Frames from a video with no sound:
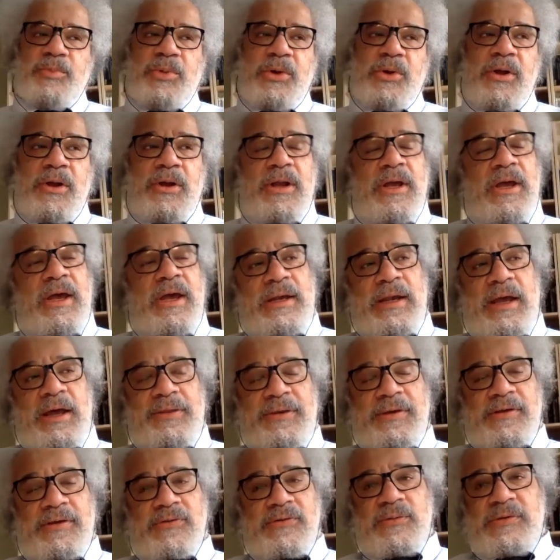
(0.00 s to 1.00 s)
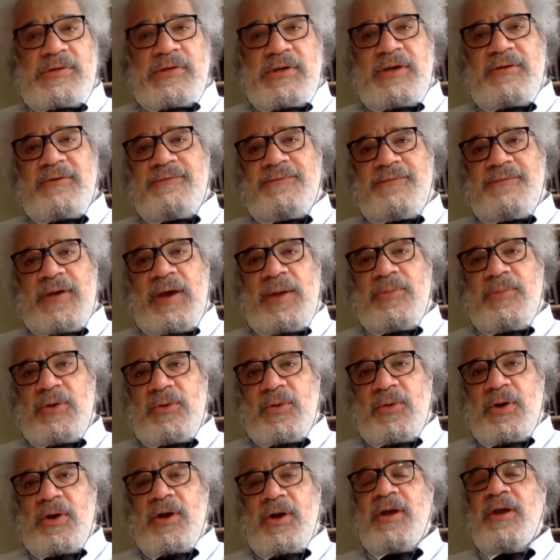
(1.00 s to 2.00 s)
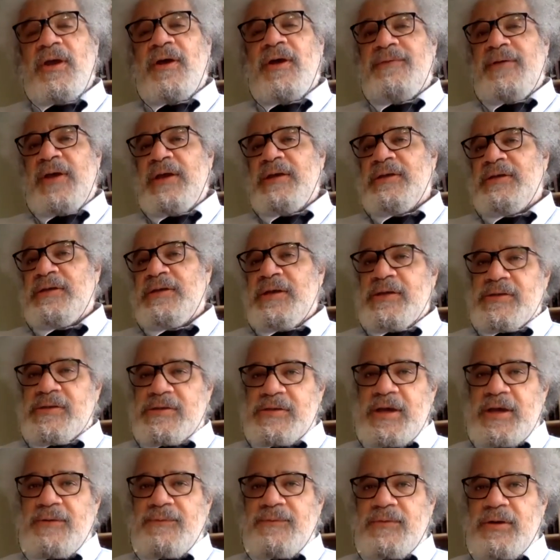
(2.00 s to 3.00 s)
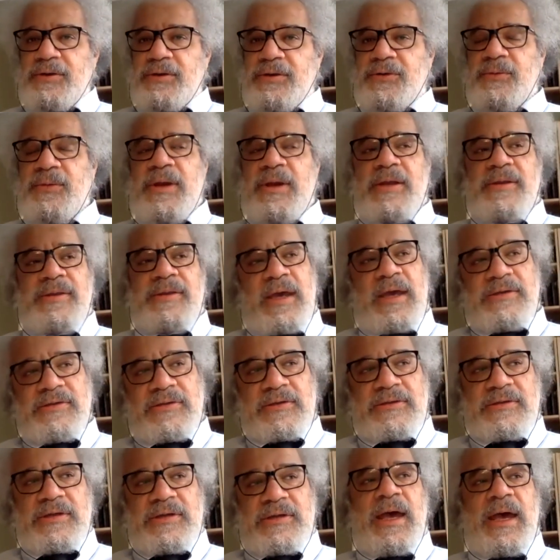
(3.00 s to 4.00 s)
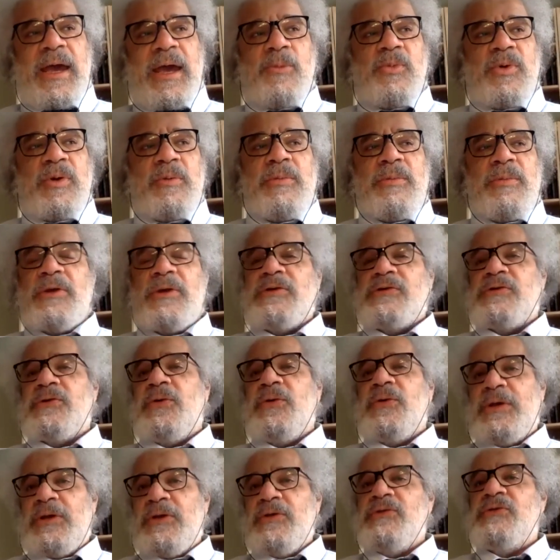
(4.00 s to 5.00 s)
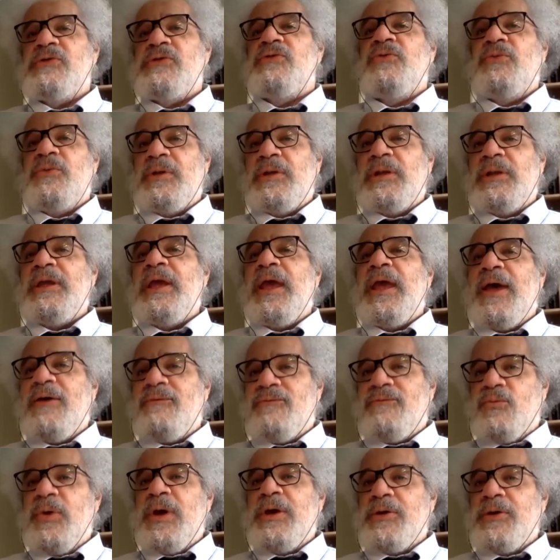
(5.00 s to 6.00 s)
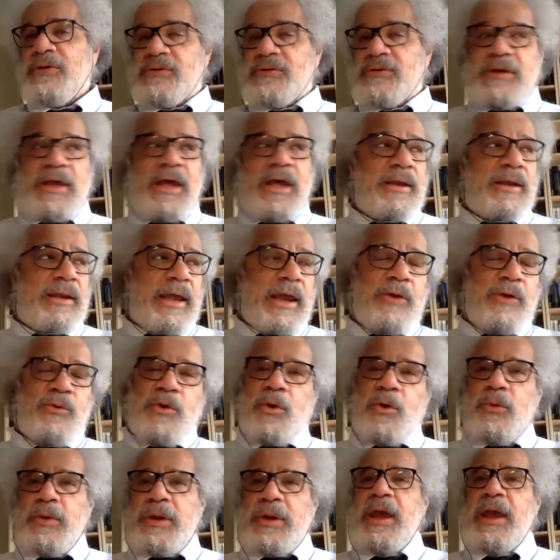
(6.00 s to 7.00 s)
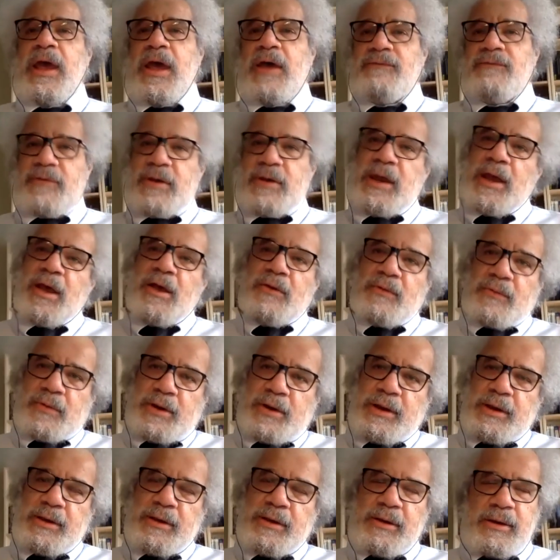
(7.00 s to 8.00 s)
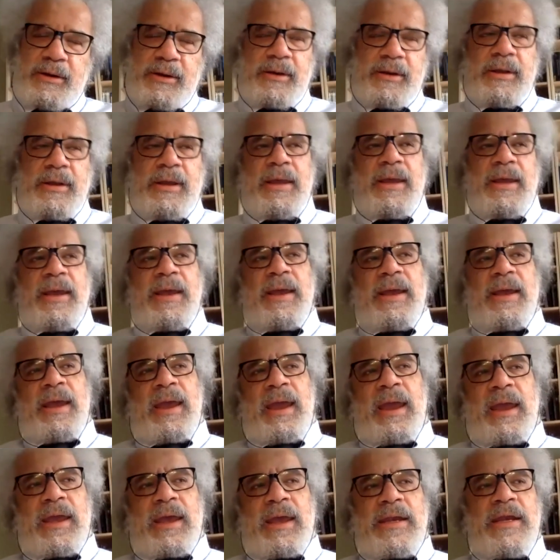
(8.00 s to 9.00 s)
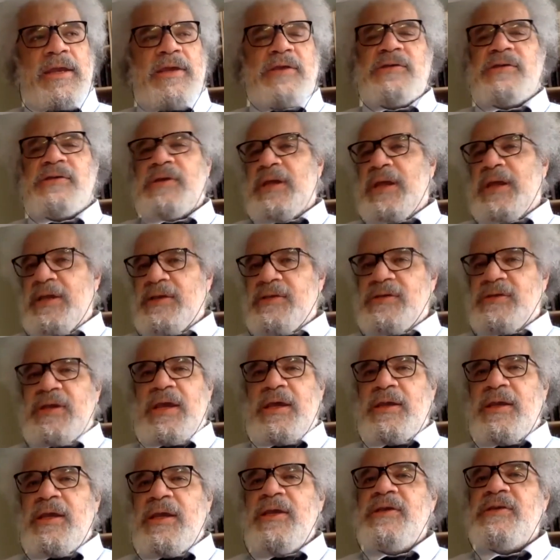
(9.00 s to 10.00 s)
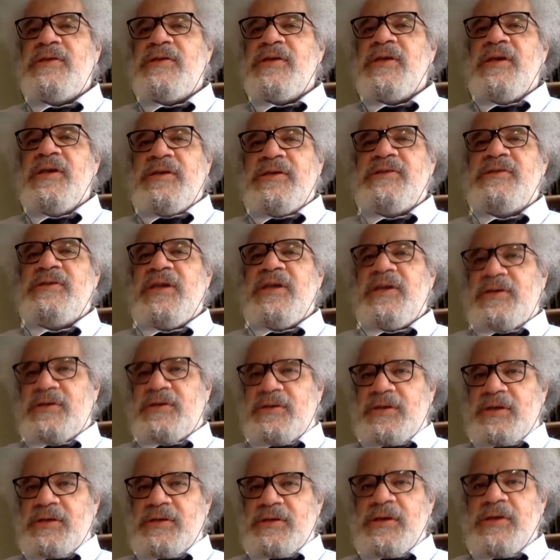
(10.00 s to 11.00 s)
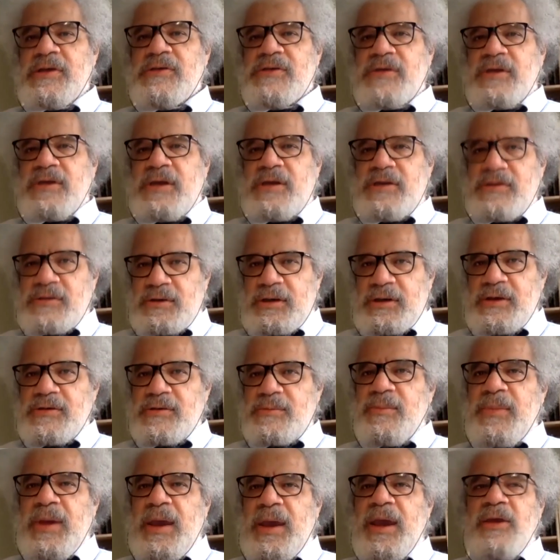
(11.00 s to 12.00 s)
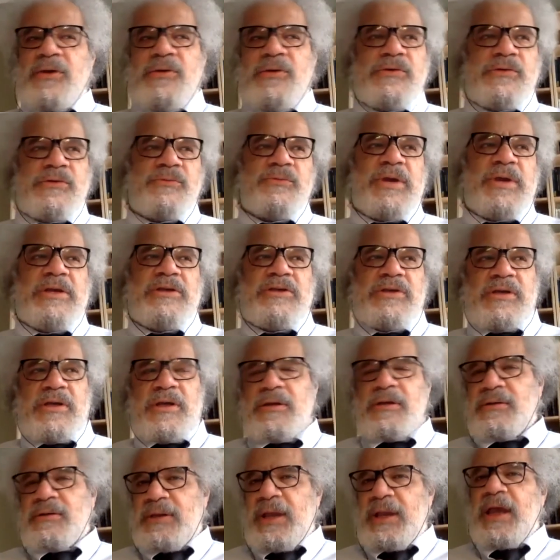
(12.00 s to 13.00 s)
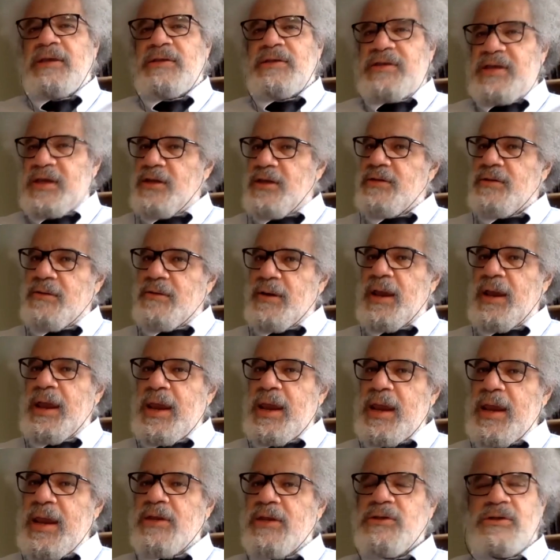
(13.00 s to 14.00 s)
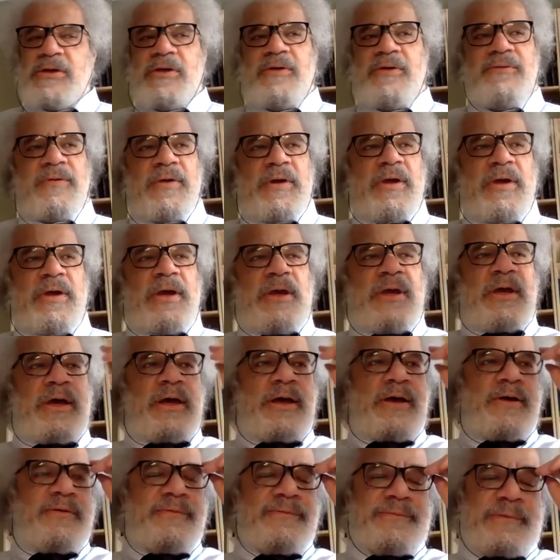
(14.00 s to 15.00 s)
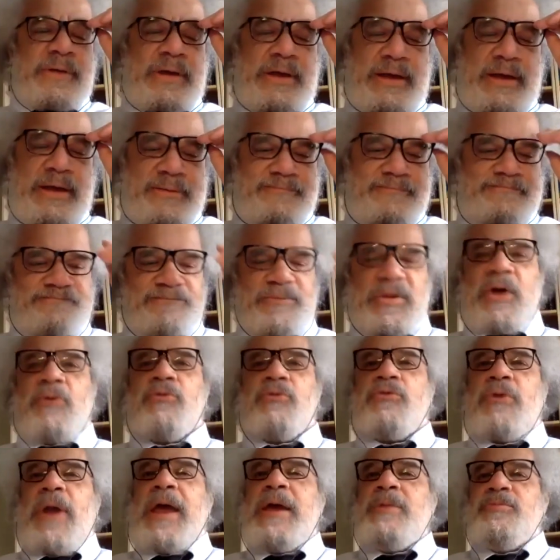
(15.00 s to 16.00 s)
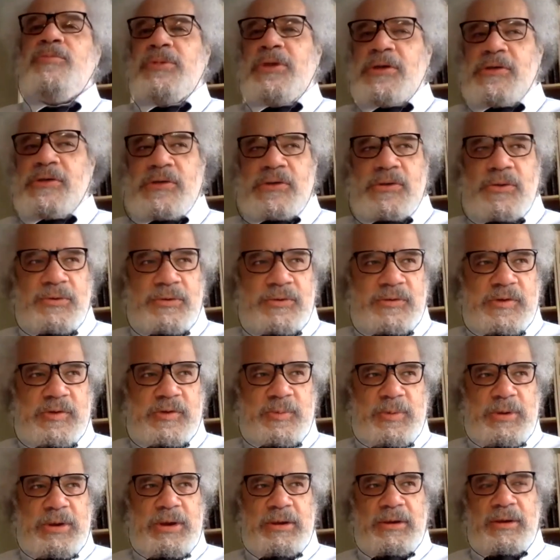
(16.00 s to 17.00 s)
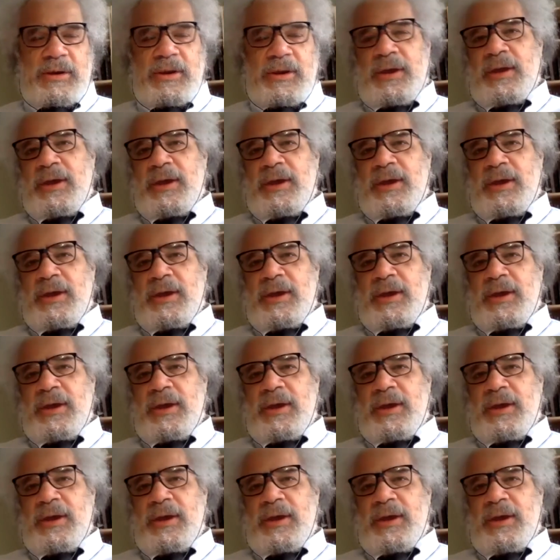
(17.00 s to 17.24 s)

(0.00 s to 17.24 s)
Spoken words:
Paul. Now, this was in February of 1873. That's a time when Minnesota used to really have winters, not like what we have now, right? And he's in his 60s. He's a man who's reaching that tender age of ripeness, so to speak.